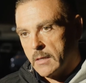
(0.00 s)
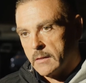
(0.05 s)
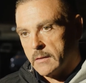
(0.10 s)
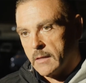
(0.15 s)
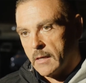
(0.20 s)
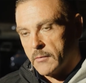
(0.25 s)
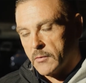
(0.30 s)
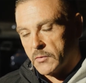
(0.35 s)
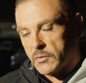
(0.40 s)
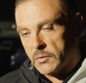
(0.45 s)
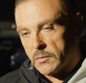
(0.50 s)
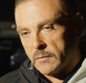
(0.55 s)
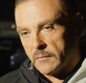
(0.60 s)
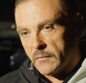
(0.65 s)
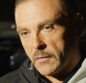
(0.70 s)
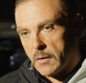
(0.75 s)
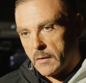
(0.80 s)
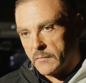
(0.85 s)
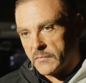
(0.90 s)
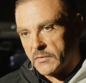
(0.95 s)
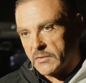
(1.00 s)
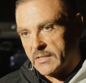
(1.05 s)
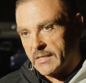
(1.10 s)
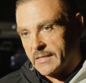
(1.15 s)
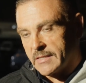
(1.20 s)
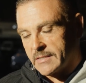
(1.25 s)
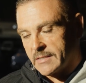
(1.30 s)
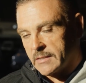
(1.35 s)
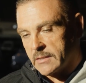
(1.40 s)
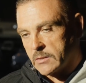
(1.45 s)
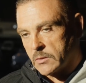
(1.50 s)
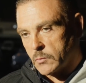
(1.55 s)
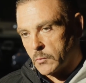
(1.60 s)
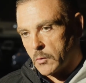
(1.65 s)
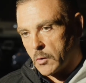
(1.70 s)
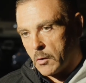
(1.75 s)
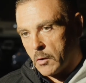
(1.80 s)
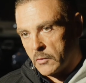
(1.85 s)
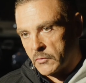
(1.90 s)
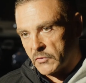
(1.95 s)
The other two involved citizens
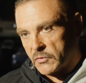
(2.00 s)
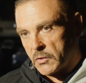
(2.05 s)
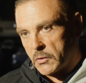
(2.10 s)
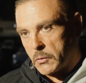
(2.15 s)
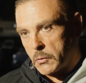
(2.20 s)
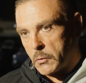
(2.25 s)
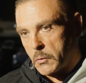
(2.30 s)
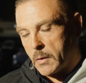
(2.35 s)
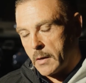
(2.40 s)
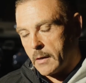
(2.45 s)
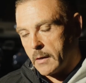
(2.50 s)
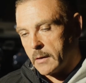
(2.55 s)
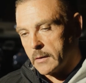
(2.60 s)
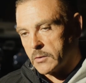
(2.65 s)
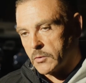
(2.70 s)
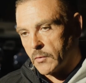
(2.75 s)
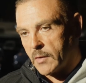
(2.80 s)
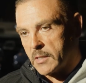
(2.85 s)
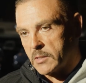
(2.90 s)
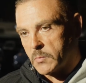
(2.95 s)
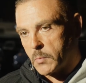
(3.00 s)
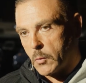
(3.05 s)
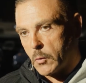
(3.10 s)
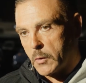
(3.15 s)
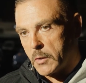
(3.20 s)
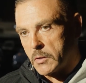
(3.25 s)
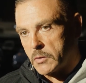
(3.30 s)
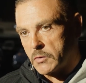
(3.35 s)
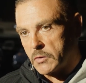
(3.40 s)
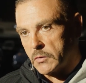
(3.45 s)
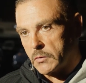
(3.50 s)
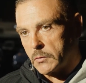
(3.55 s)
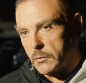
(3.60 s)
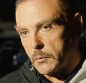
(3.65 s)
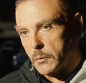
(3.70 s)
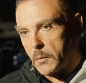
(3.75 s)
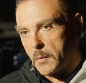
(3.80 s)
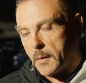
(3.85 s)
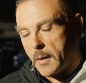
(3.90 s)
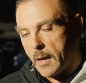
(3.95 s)
were also transported
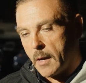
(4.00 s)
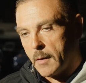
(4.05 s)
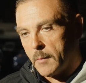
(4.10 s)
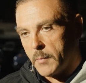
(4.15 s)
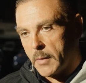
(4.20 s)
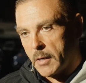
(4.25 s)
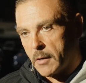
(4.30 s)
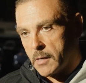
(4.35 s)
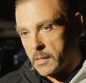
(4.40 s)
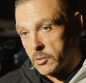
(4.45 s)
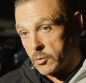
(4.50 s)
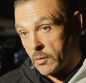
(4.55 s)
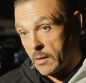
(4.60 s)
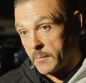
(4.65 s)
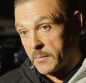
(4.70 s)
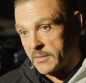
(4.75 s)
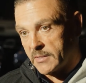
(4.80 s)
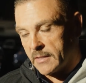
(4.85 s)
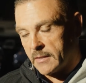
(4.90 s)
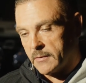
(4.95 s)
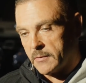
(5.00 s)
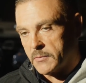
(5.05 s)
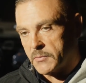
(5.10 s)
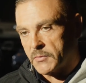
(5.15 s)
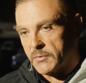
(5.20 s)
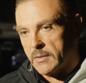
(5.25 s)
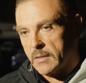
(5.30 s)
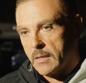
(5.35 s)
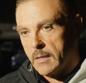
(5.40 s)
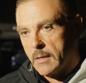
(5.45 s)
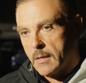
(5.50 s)
to Bay Area trauma centers,